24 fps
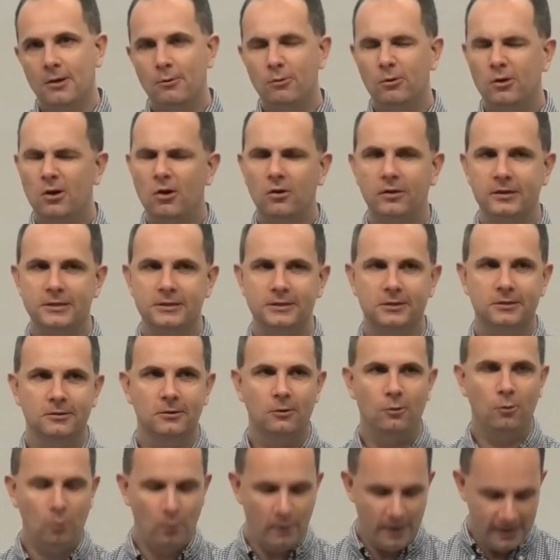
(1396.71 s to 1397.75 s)
Well, God is
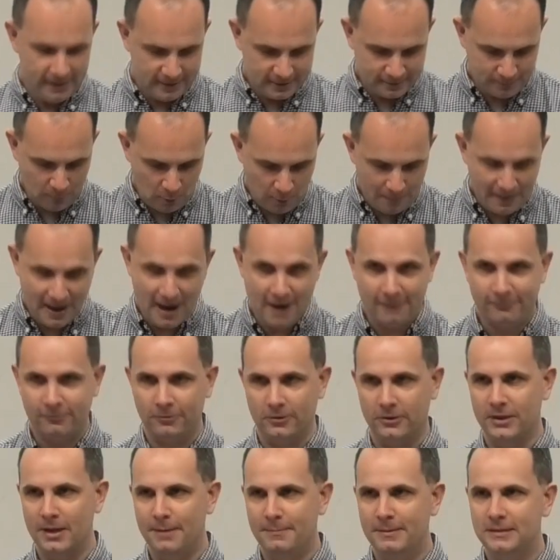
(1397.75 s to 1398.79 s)
always more powerful
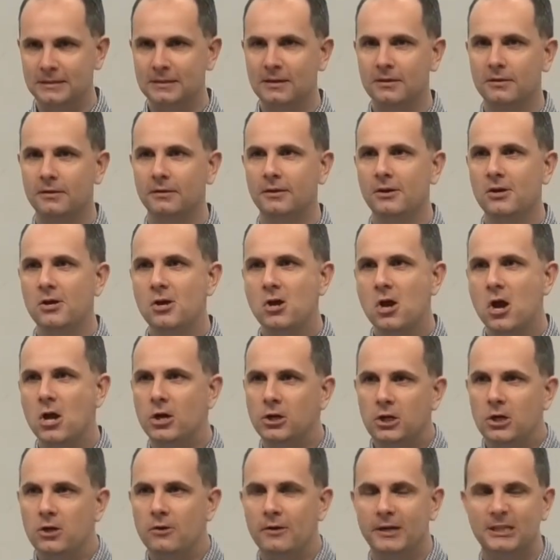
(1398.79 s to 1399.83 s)
than them. It's not a
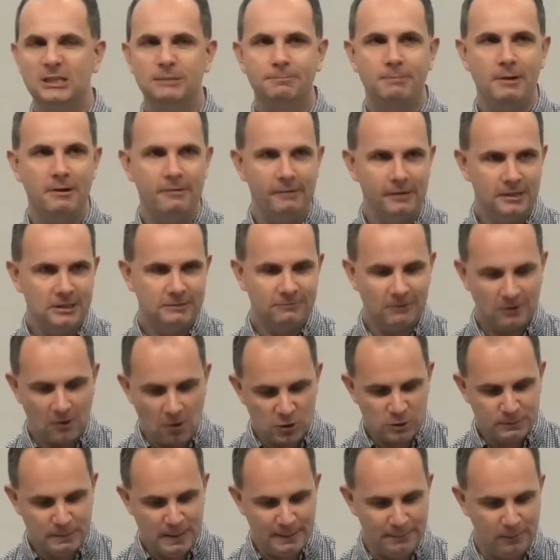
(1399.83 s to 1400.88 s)
new experience for
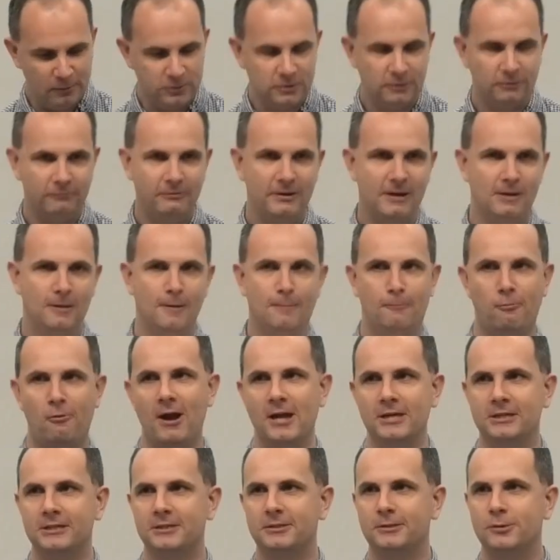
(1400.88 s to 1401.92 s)
God's people to feel
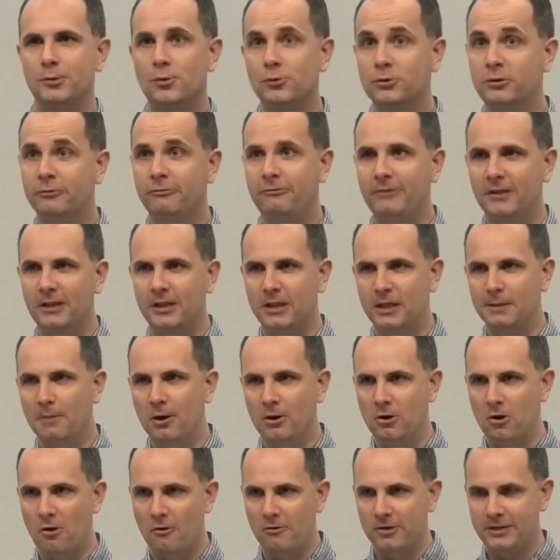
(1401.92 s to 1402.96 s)
oppressed, to feel in the
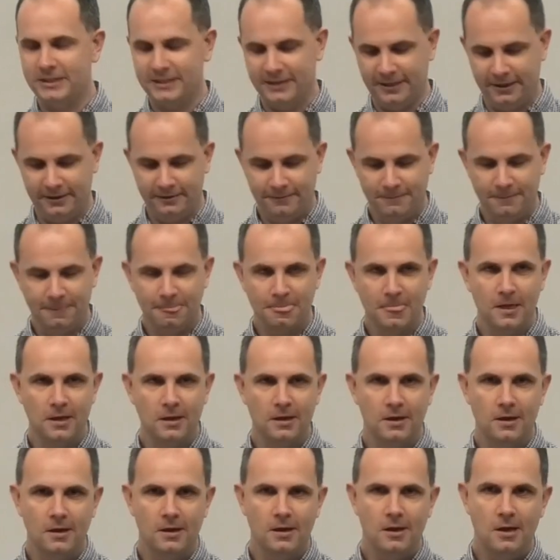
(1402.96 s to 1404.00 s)
minority.
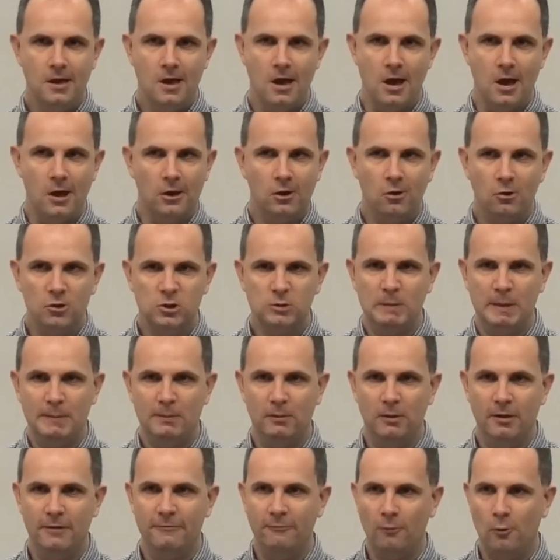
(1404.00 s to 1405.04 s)
God's
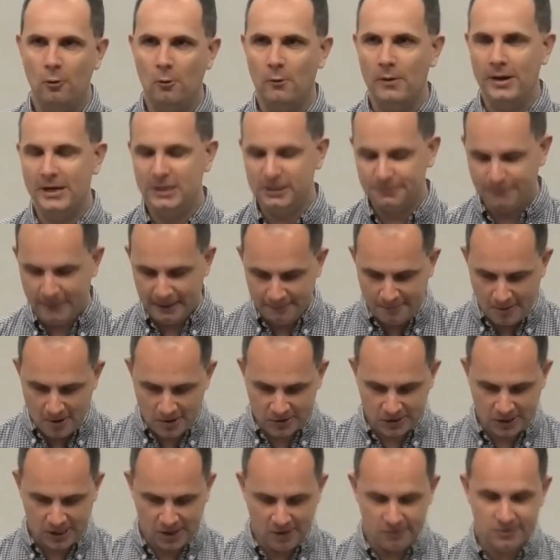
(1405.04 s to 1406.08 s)
people have always been
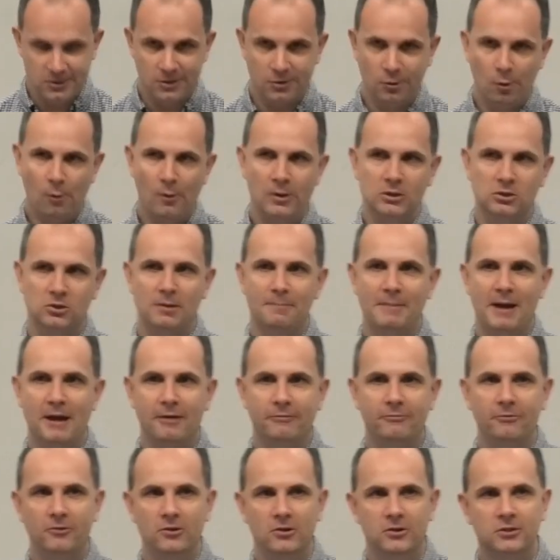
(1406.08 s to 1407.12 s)
persecuted, always on the back
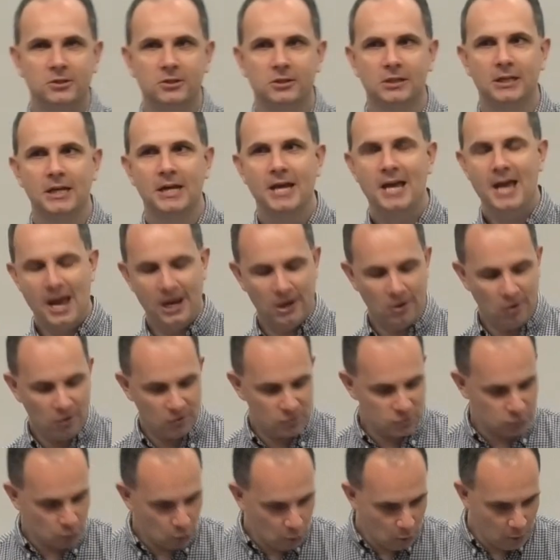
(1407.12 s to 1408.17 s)
foot, and God
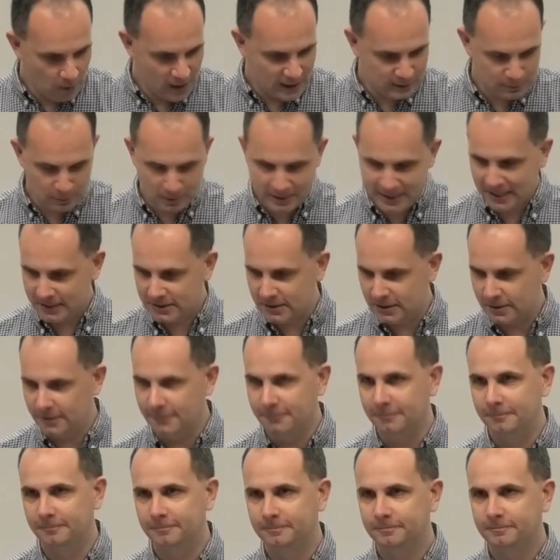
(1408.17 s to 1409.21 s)
has always protected
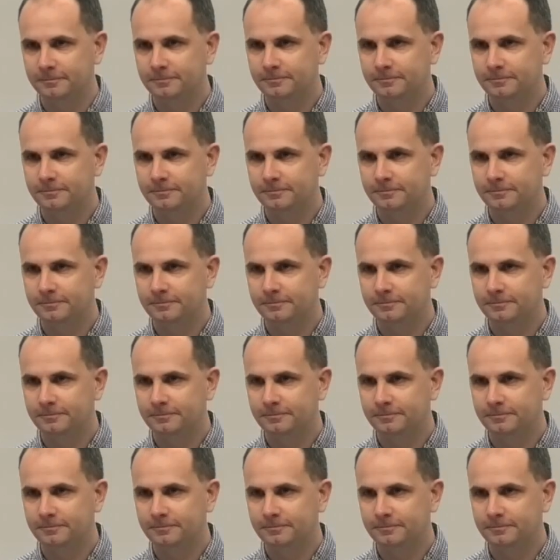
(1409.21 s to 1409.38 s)
them.